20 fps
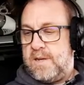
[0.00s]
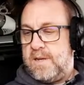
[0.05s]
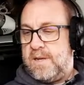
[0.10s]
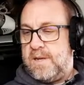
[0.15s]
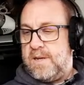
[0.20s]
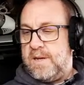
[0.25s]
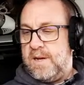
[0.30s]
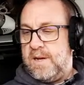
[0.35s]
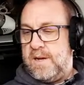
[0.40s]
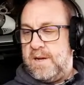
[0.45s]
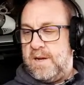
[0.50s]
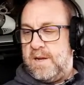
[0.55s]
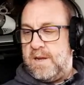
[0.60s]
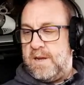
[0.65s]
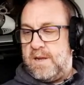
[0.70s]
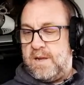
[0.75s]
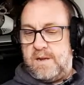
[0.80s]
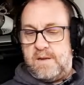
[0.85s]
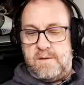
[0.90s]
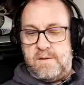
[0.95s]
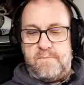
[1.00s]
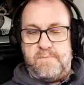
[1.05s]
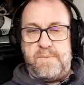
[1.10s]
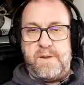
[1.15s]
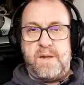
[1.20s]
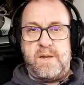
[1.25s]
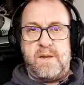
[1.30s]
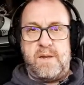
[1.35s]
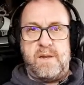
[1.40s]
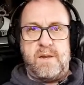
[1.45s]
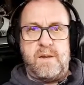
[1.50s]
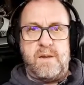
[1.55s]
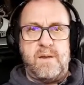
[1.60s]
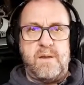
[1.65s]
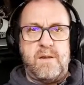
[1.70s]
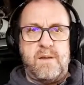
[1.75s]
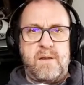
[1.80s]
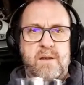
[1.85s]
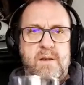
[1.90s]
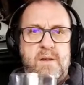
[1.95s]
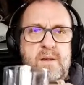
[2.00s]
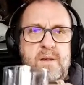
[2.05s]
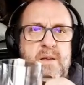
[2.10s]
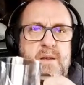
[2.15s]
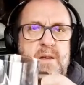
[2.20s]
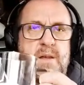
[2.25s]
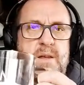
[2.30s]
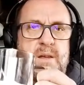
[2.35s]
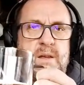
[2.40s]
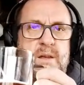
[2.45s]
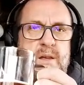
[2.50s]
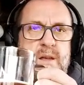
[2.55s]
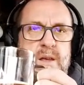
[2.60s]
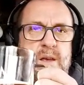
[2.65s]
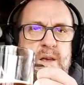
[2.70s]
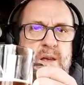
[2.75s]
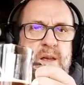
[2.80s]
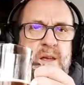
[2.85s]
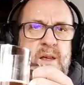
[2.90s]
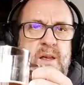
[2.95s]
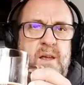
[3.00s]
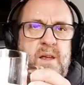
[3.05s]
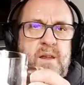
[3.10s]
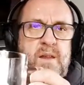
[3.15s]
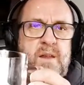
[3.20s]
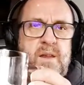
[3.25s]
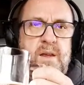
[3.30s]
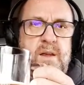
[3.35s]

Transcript: gonna be, you can